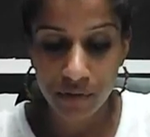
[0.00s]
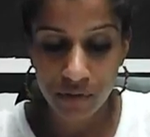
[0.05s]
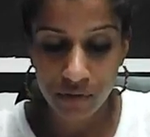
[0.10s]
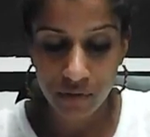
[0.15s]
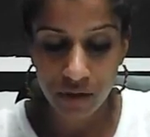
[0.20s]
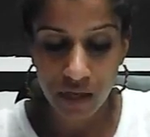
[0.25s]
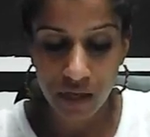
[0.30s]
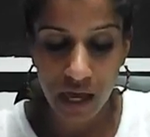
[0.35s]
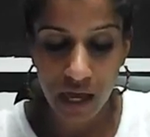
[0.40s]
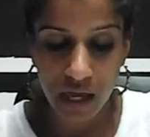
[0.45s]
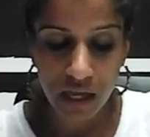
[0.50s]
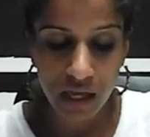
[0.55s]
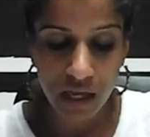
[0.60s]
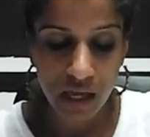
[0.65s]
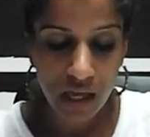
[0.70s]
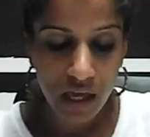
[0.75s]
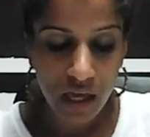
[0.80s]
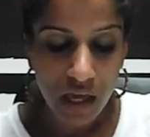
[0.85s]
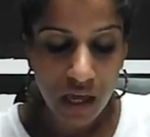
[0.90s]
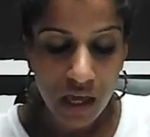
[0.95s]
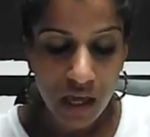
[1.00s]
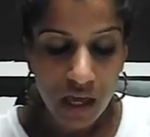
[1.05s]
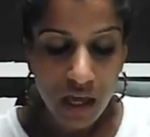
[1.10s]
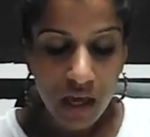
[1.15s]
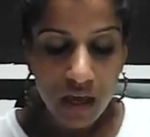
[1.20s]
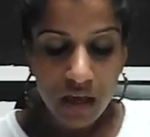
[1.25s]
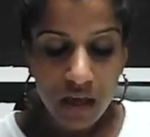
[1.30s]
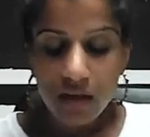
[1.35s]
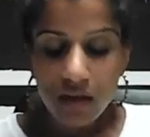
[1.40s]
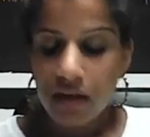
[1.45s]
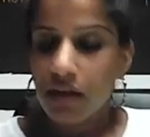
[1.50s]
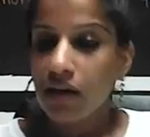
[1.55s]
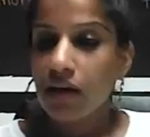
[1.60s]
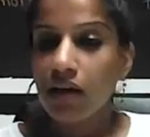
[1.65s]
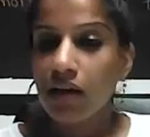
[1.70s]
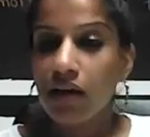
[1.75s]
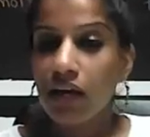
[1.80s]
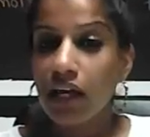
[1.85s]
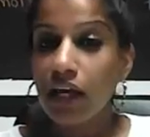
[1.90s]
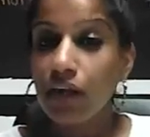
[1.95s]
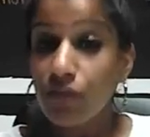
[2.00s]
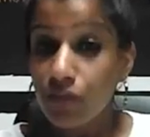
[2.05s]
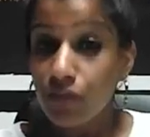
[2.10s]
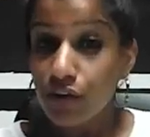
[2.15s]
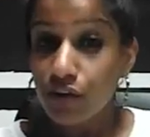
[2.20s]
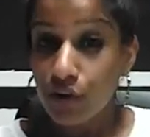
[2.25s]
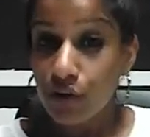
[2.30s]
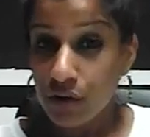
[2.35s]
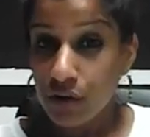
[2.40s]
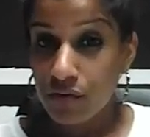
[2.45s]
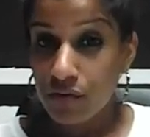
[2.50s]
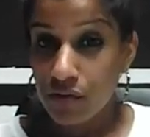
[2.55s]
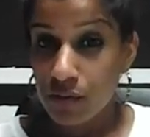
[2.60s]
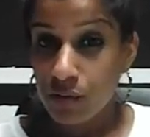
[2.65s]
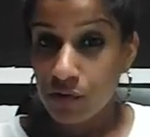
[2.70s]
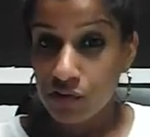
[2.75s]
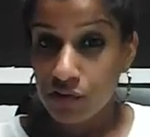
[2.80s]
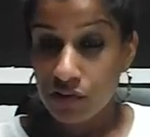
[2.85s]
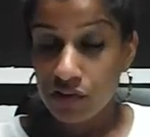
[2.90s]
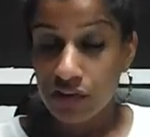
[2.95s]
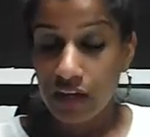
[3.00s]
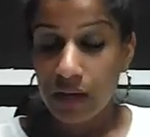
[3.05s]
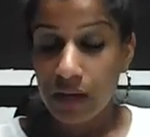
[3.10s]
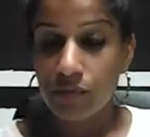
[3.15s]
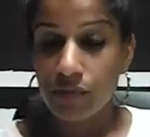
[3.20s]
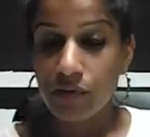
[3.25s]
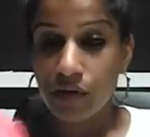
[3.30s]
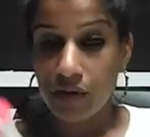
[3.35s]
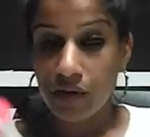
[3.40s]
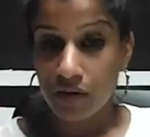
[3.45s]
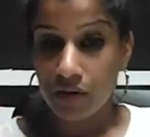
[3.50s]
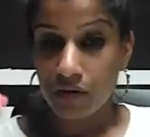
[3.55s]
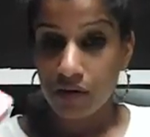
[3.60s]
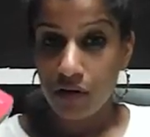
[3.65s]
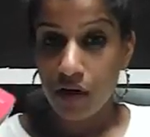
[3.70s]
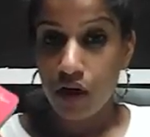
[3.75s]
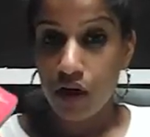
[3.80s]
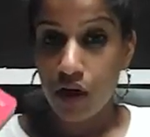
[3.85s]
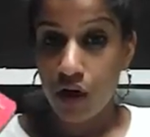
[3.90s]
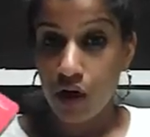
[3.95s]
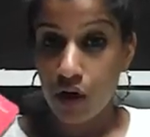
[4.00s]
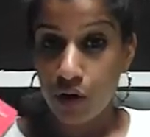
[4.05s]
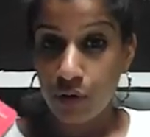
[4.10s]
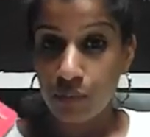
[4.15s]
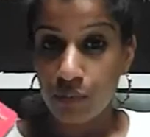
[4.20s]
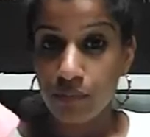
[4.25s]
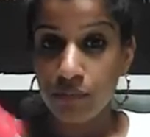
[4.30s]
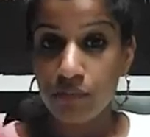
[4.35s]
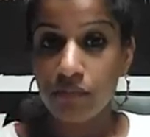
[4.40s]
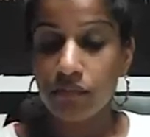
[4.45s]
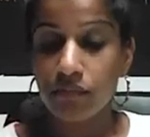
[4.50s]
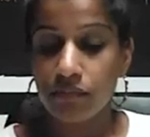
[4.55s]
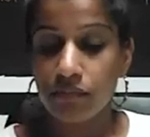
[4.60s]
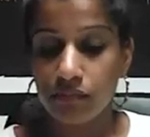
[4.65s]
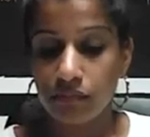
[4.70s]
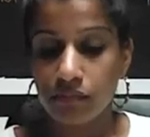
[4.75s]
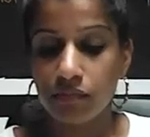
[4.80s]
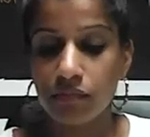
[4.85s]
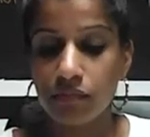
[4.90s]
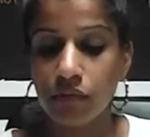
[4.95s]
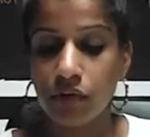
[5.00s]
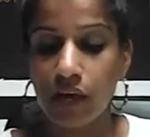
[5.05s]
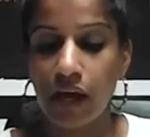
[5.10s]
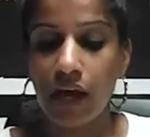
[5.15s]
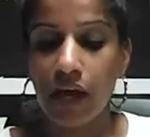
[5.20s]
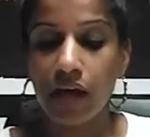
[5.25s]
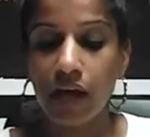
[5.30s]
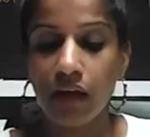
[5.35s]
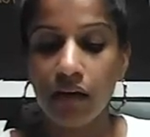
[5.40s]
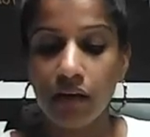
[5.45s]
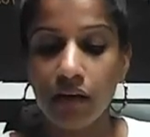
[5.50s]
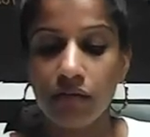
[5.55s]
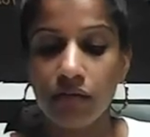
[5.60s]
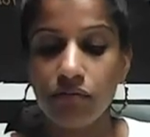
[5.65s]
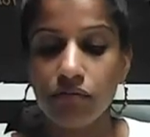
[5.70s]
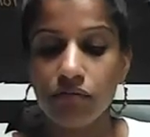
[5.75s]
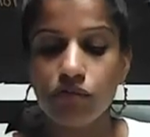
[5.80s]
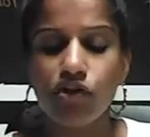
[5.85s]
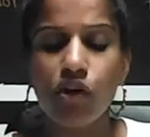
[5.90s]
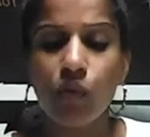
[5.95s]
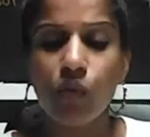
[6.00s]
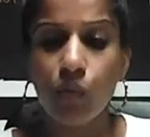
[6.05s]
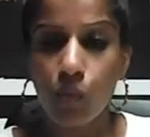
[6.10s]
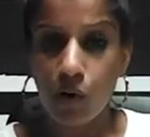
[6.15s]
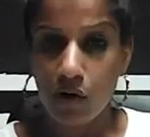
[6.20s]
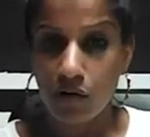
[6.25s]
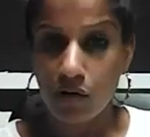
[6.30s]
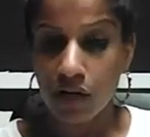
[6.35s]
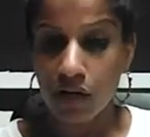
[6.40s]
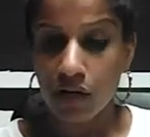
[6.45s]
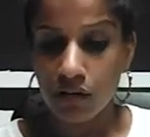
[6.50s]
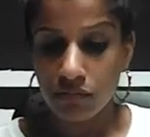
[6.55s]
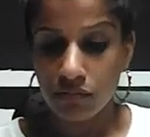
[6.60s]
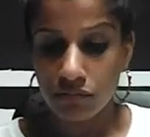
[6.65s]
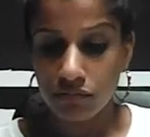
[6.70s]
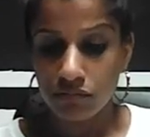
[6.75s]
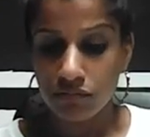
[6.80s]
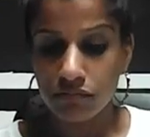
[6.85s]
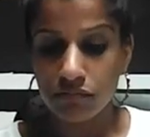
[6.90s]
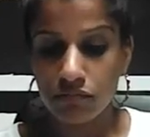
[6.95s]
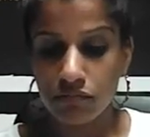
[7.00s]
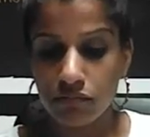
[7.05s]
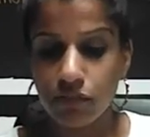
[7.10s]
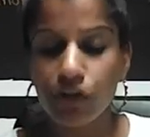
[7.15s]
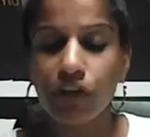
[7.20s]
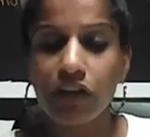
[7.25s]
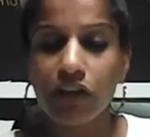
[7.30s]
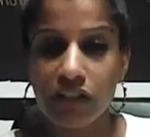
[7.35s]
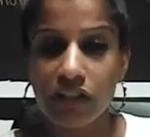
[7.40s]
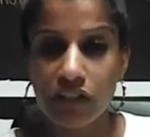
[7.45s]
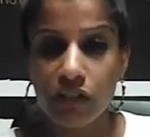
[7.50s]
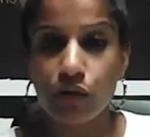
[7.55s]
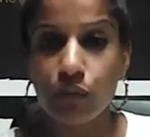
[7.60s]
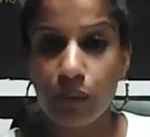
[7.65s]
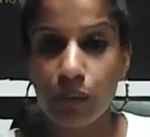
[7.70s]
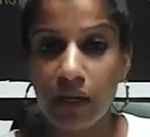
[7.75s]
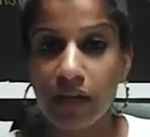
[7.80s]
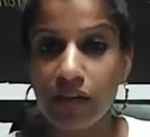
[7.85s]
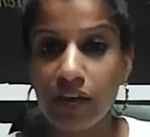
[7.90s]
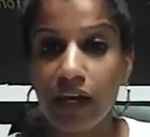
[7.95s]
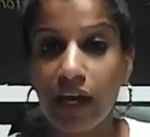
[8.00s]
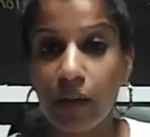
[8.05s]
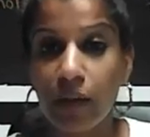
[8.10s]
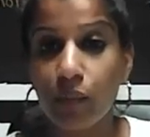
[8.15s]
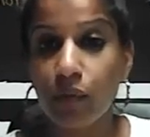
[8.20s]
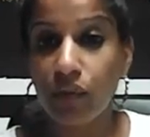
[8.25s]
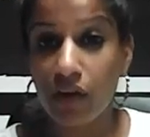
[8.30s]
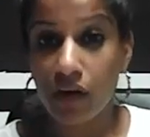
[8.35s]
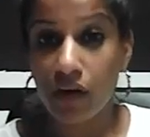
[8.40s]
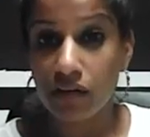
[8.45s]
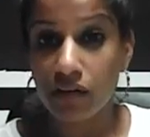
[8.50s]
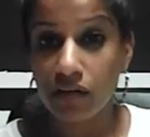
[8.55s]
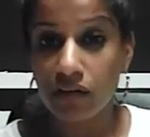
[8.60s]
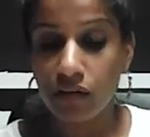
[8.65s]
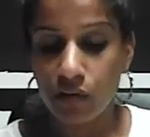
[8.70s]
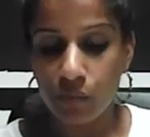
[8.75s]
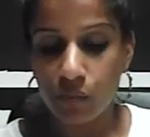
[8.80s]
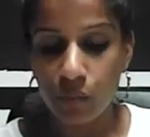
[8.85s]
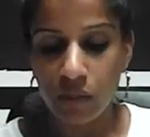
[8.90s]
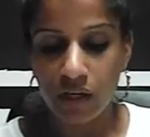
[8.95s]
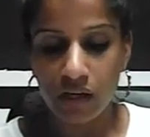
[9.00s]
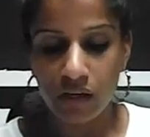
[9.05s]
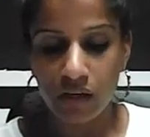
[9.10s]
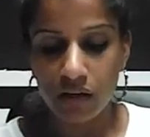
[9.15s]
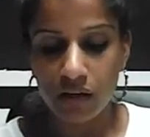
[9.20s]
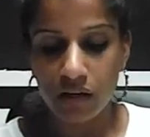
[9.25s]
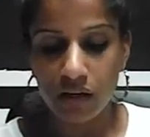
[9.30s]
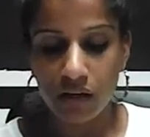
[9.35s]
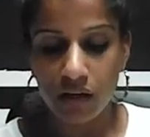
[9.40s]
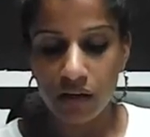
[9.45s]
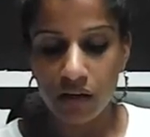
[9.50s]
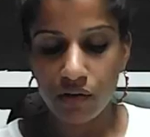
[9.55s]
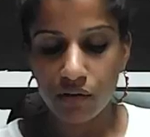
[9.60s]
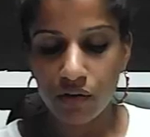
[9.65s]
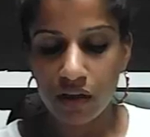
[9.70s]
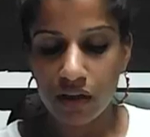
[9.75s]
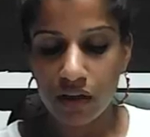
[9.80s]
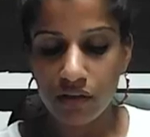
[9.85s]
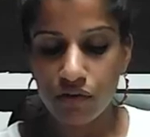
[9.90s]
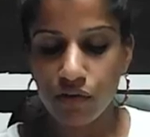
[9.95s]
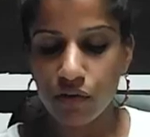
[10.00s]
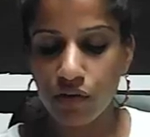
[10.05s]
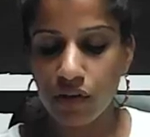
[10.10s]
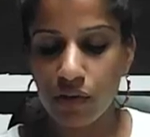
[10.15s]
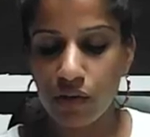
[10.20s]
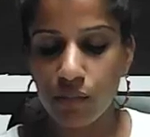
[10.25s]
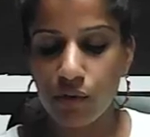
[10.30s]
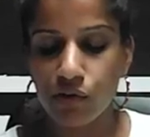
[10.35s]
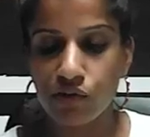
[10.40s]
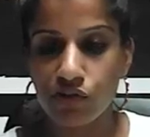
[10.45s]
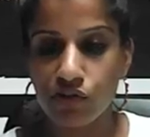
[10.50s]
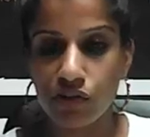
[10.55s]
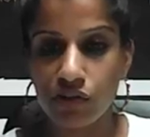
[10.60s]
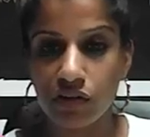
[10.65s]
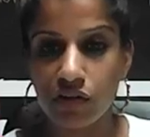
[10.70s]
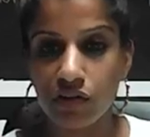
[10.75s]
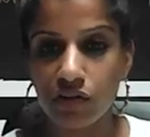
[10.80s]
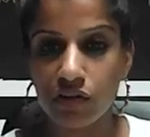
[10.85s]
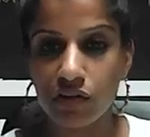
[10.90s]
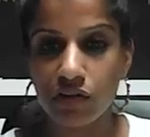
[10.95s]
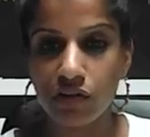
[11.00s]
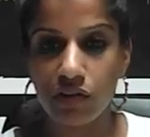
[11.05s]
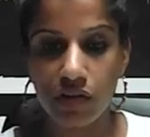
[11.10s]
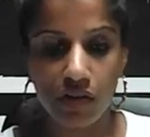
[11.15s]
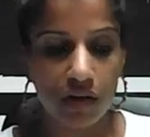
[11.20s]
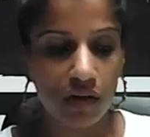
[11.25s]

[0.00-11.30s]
Okay. If you don't have the emotions games at home, okay, don't worry. You can still play the game with us. We can give you the emotions.